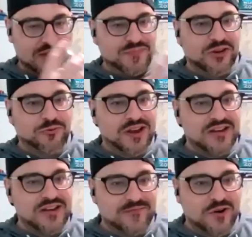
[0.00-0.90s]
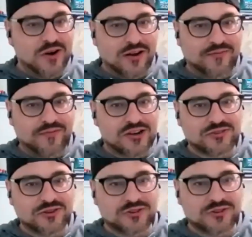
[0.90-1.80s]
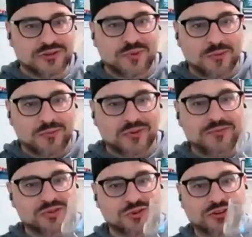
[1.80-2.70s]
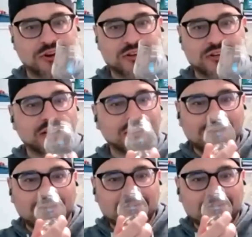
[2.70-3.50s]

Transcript: That'd be a great name for an air freshener too, is marmalade matured cognac.